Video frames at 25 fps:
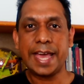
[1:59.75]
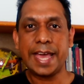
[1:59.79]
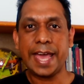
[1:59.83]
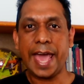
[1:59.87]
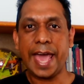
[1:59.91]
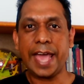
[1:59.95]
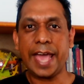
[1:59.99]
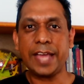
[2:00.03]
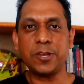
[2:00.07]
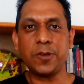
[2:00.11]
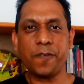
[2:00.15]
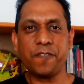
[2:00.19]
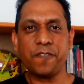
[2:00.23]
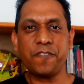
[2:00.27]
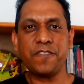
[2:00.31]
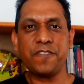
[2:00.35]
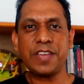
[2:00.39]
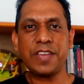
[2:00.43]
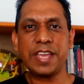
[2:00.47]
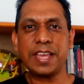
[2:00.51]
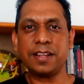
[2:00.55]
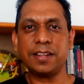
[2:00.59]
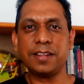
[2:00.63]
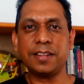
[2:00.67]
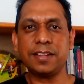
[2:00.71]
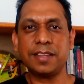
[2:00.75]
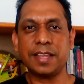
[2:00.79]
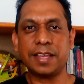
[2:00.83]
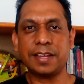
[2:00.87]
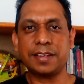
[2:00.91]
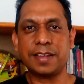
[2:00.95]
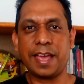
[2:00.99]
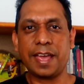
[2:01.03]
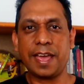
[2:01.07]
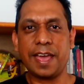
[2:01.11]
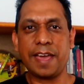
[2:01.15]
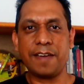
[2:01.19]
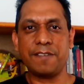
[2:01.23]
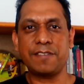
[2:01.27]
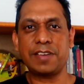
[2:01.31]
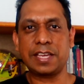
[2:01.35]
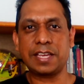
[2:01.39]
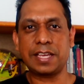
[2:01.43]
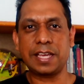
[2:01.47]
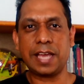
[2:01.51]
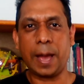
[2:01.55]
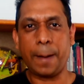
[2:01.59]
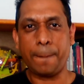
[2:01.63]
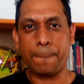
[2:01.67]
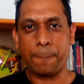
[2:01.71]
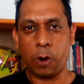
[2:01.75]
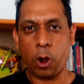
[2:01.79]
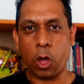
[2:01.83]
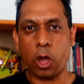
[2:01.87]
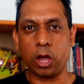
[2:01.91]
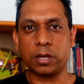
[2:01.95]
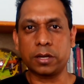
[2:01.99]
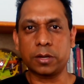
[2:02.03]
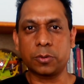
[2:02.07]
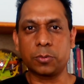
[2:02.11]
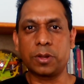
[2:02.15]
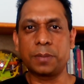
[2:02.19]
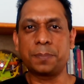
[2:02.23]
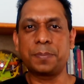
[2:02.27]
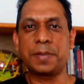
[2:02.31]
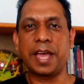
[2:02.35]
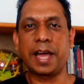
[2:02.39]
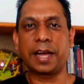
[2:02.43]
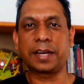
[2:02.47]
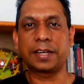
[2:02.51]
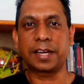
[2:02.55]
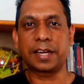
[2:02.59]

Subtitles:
and you feel that having a blog will be a